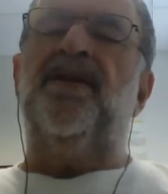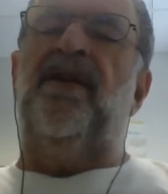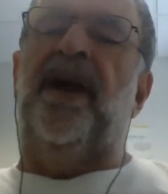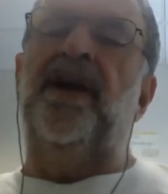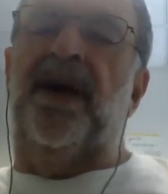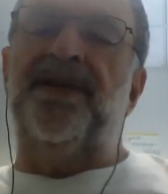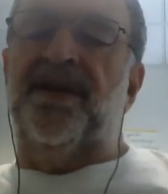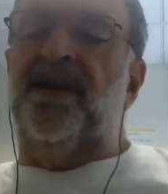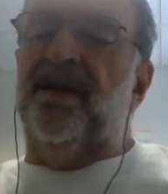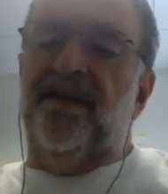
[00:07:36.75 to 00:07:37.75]
Great
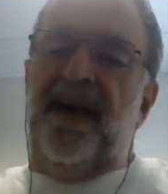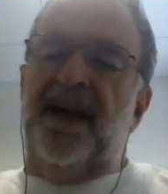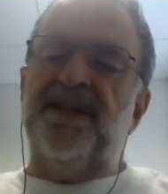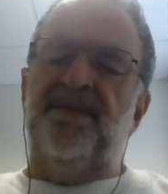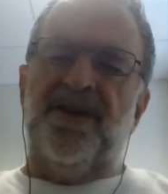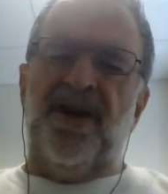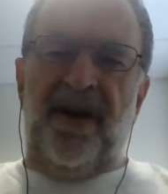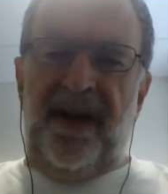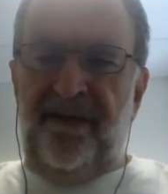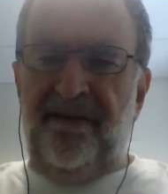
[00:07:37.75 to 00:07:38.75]
question. The vast
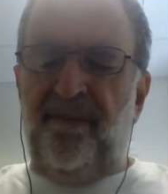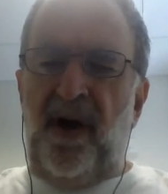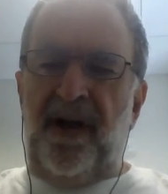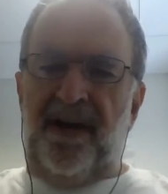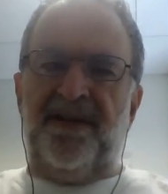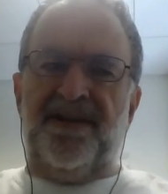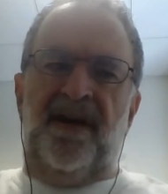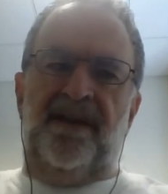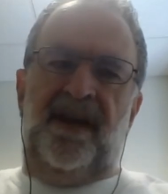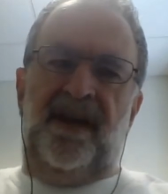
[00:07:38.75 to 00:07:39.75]
majority of products
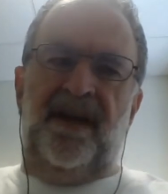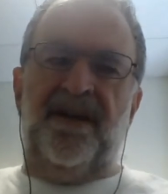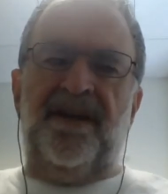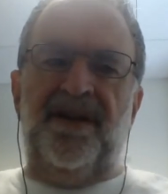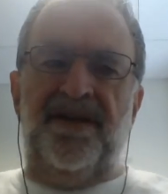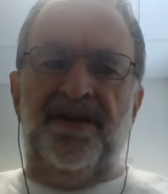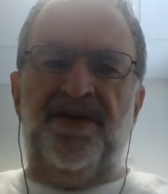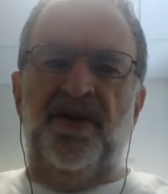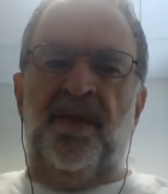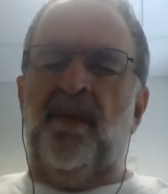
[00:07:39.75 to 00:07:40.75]
on the
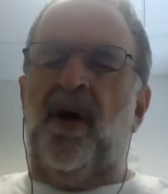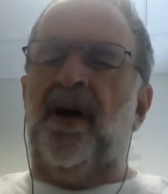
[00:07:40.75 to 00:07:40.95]
consumer